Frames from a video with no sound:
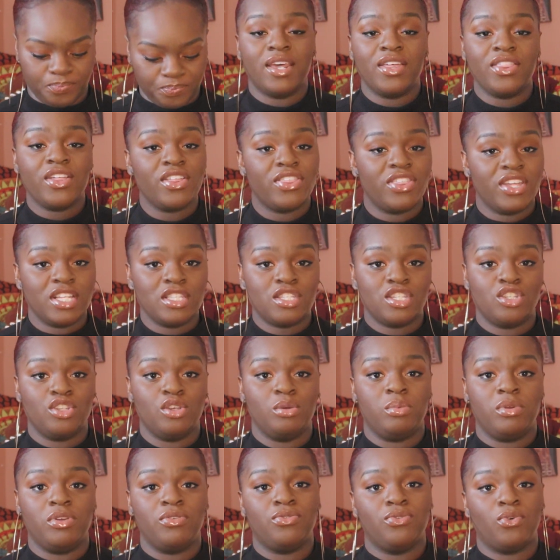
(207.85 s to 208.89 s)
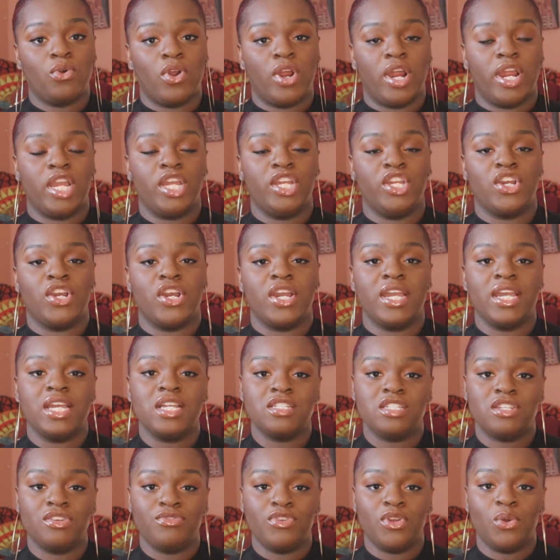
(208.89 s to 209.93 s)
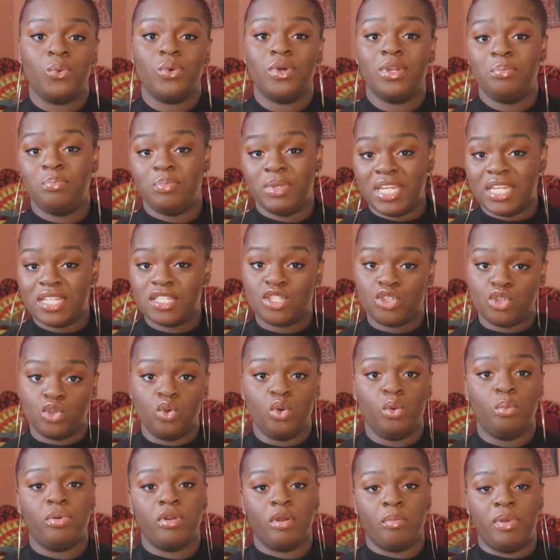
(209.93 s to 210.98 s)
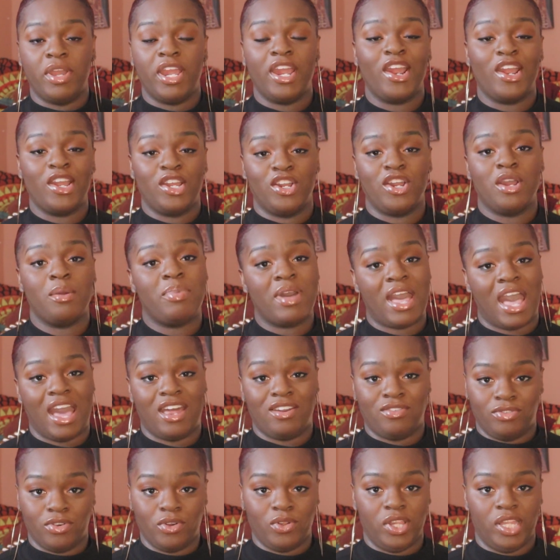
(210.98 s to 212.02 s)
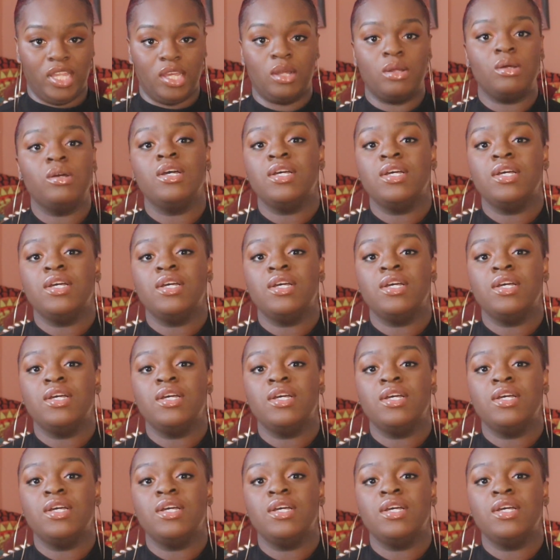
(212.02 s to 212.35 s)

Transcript: Another thing to do before your interview would be to prepare your padfolio.